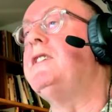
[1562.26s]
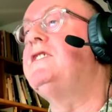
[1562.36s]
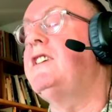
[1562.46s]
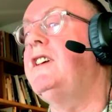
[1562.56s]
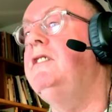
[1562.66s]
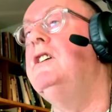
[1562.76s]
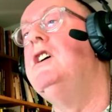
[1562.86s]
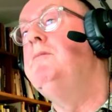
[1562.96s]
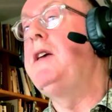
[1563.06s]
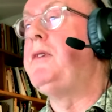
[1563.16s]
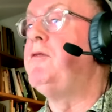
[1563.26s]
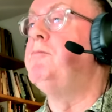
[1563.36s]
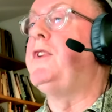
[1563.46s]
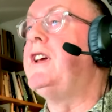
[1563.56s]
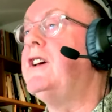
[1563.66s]
tea, maybe even
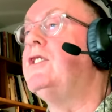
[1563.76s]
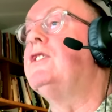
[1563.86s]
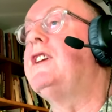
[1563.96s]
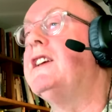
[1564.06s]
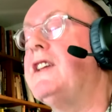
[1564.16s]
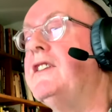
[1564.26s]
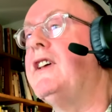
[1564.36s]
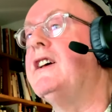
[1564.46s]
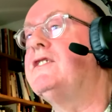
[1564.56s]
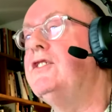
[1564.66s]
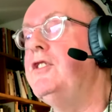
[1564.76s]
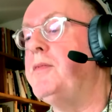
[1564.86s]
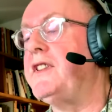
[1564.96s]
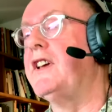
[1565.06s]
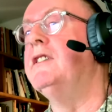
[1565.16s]
beer. You could get that there too,
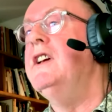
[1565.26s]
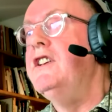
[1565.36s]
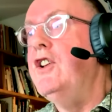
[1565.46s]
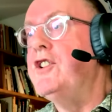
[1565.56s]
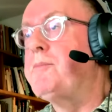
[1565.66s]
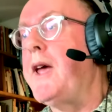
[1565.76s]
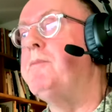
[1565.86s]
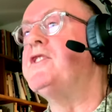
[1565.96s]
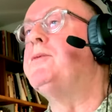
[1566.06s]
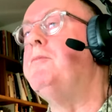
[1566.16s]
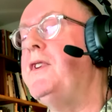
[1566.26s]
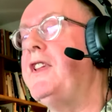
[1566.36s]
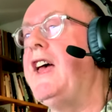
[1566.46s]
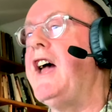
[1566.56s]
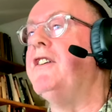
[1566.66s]
but the newspapers would be
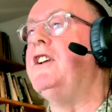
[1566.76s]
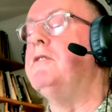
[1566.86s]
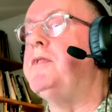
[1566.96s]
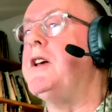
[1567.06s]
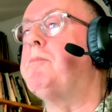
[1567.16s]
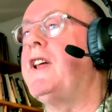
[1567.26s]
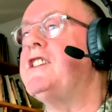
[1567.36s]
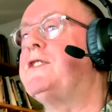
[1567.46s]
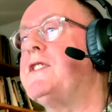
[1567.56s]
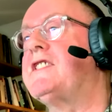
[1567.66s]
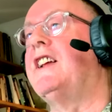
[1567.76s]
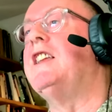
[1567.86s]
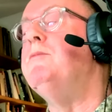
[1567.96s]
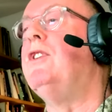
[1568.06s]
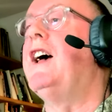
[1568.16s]
there, and it would be a place for
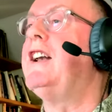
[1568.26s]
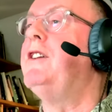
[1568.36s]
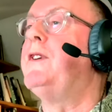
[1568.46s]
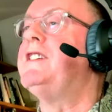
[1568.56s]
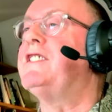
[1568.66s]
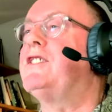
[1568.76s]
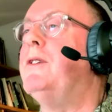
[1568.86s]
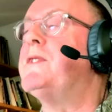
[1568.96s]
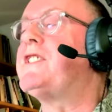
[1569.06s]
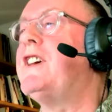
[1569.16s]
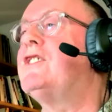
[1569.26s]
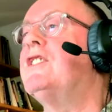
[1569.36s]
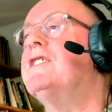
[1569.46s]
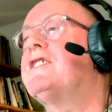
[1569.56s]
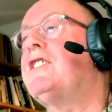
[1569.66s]
slightly more elevated
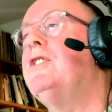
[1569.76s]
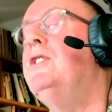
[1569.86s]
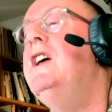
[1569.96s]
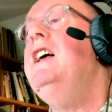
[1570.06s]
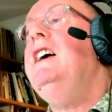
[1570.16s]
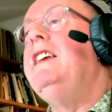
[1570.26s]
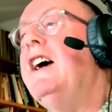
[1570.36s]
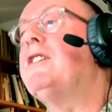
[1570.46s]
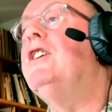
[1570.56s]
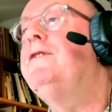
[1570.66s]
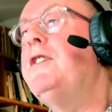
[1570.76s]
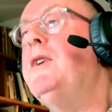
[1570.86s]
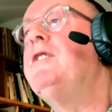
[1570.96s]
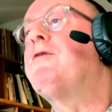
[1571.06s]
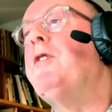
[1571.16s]
conversation. So, yeah, coffee
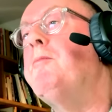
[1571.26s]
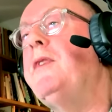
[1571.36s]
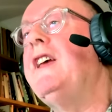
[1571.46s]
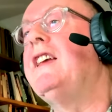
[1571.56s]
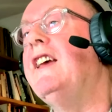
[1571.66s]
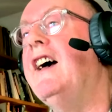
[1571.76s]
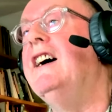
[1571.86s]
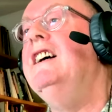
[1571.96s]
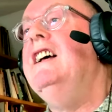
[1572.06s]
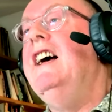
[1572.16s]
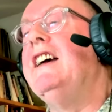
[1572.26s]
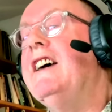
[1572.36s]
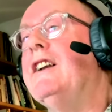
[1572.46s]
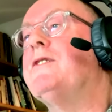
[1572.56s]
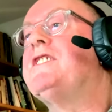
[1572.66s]
went from being a
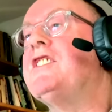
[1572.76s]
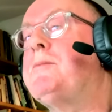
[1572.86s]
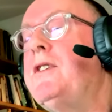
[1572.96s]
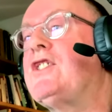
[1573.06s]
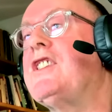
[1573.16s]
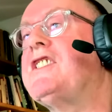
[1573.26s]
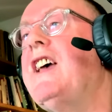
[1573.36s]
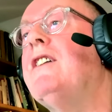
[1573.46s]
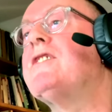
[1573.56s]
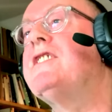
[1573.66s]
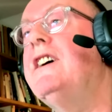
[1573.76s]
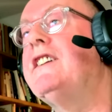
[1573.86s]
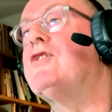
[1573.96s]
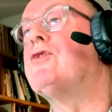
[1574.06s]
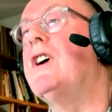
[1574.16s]
kind of suspicious
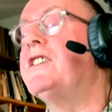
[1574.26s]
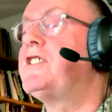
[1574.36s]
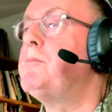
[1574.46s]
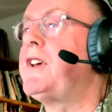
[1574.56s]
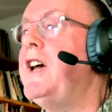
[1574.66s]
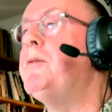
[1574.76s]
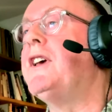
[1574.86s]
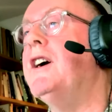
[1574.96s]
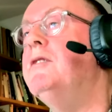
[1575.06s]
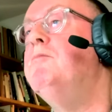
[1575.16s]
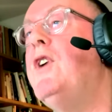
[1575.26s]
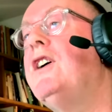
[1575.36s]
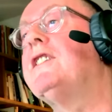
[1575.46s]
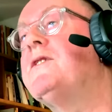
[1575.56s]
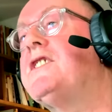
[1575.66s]
outsider drug to becoming a mark of